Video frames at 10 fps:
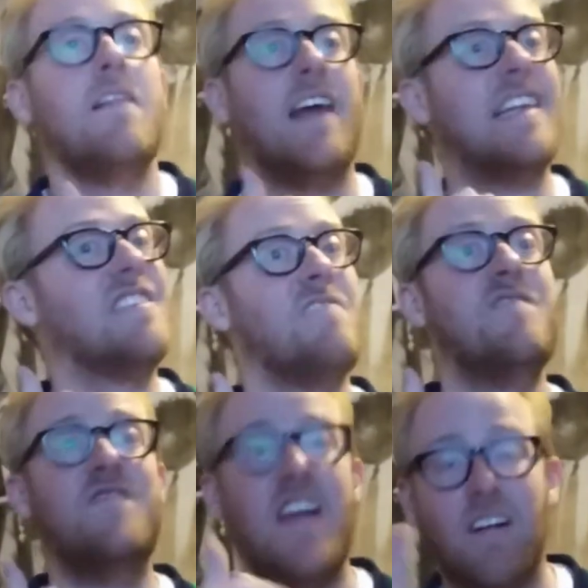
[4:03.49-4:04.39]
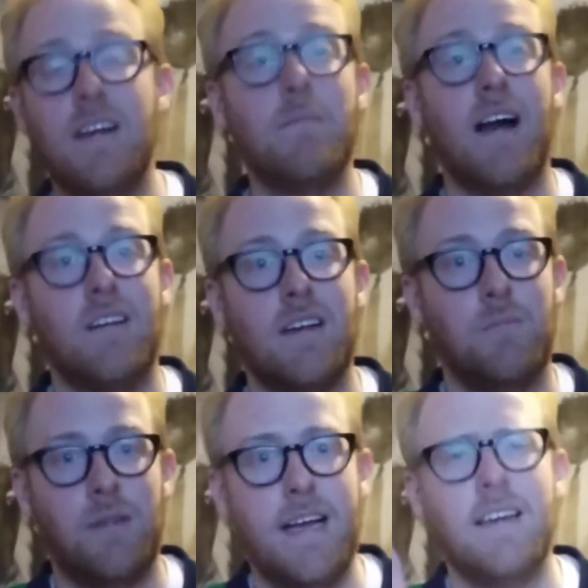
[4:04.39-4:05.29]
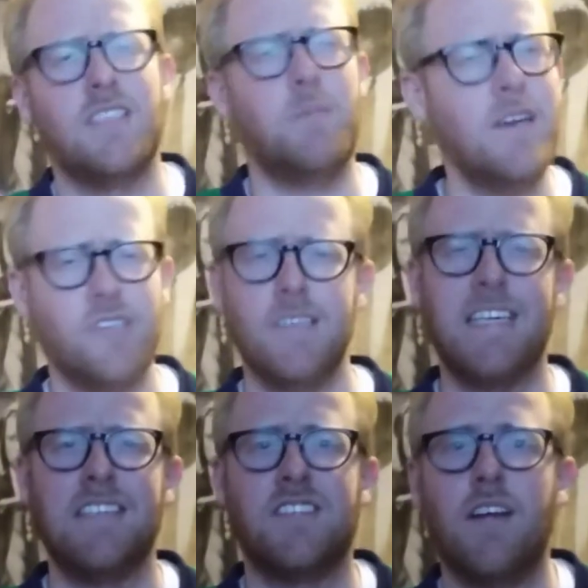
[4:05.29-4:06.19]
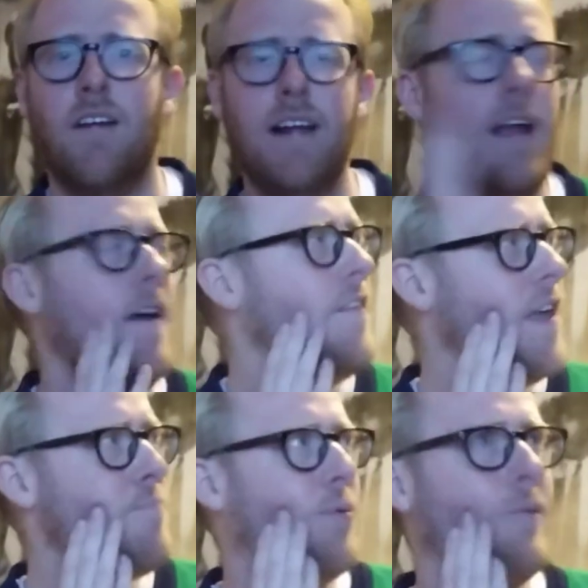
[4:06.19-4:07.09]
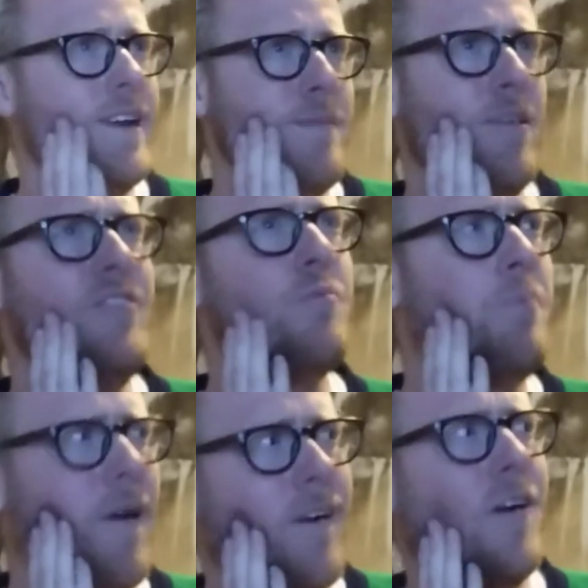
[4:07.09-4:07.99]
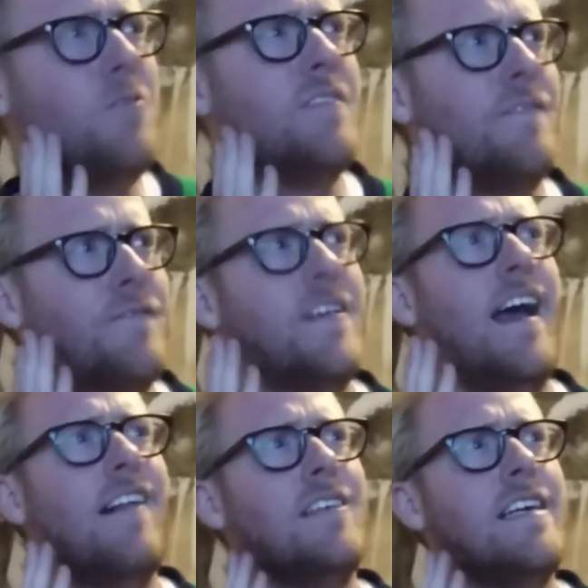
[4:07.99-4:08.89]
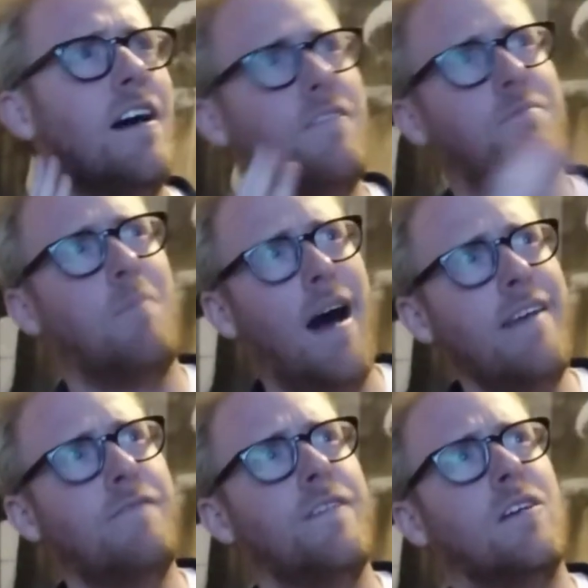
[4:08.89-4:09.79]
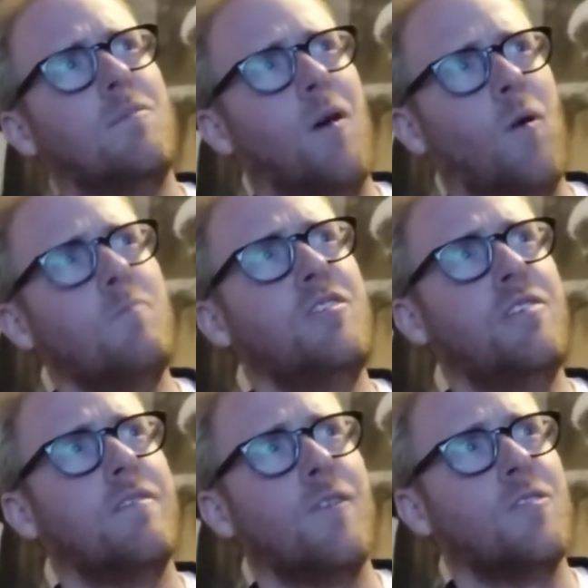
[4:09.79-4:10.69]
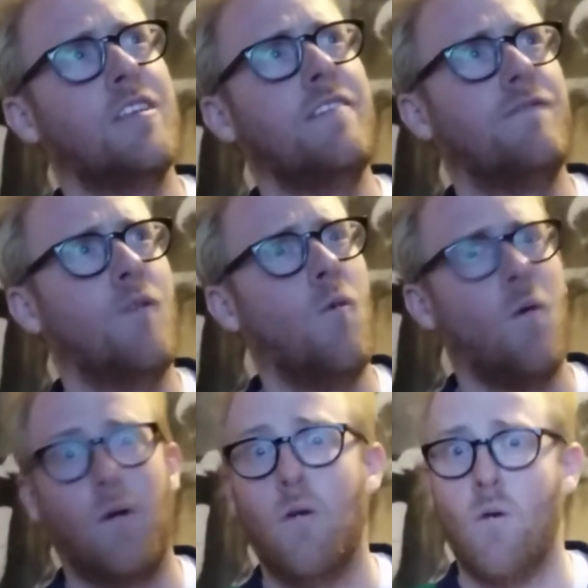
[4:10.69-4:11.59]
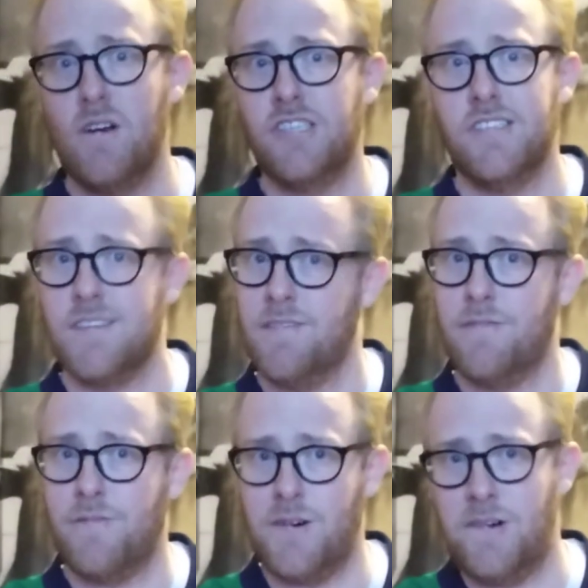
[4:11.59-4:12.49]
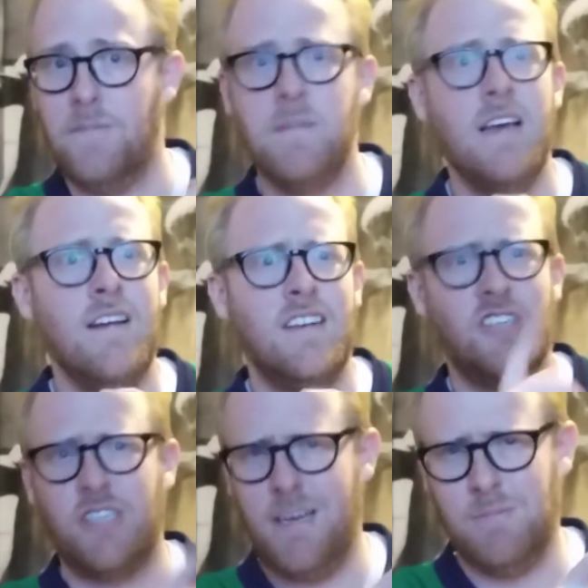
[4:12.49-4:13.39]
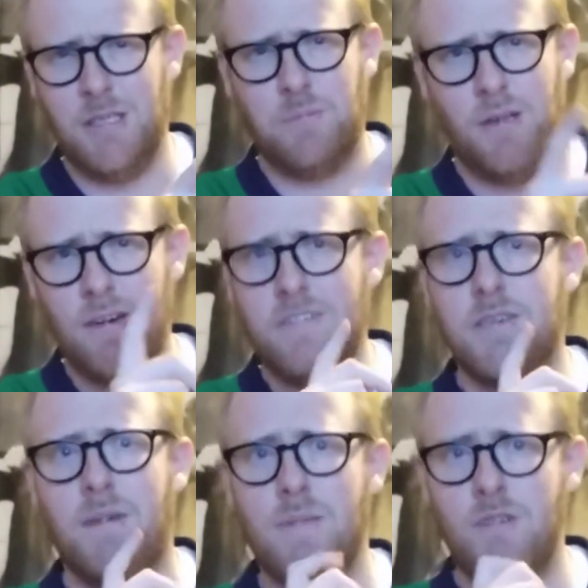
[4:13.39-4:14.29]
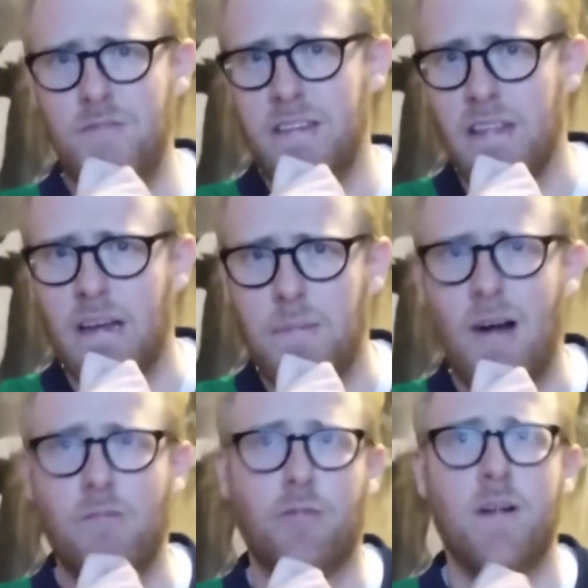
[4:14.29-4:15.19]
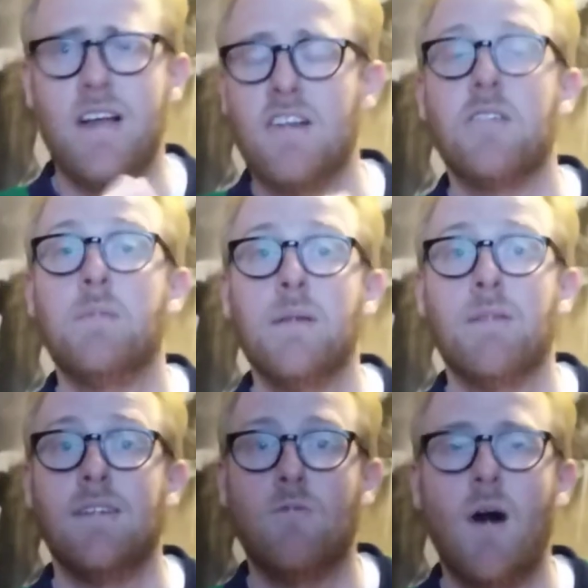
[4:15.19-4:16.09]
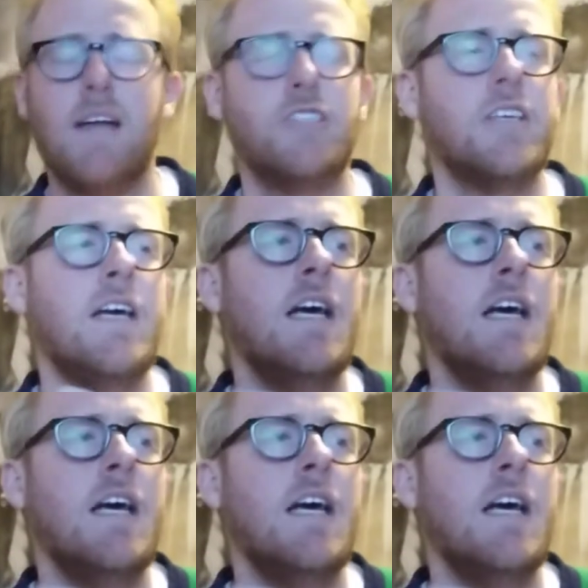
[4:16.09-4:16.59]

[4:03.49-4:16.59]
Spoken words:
That is a very minor complaint, especially considering they pretty much borrowed the finale of my film, Holmes University 4, Origins of the Fall. Shameless plug to my movie that about 300 people have watched.